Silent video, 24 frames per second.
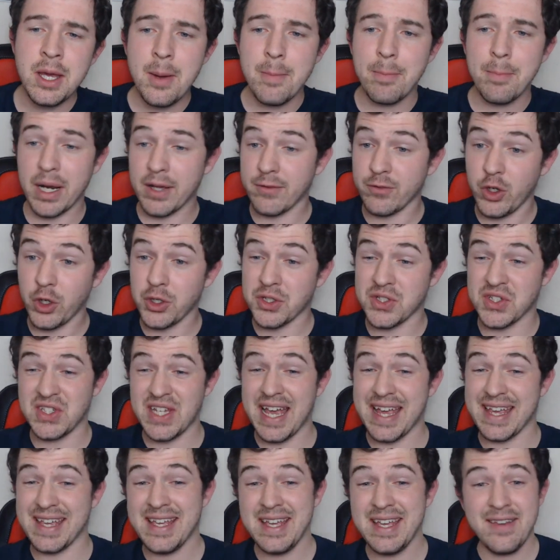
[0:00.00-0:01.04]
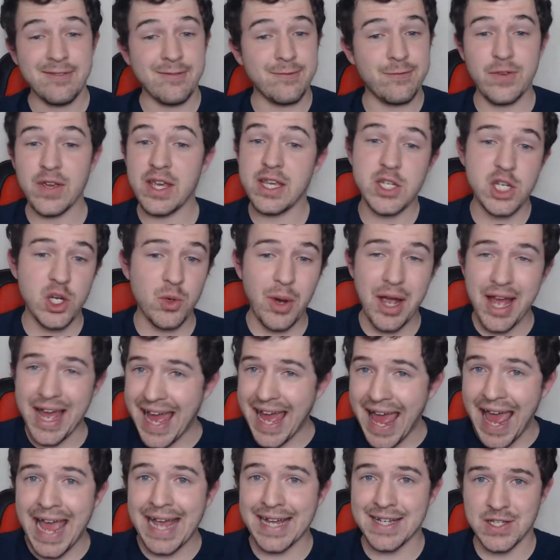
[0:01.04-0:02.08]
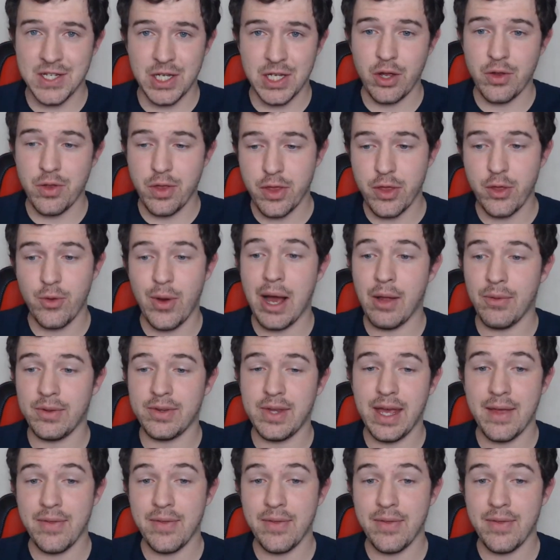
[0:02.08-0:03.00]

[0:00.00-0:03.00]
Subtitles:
But I've got to say, Fiji were excellent throughout the day.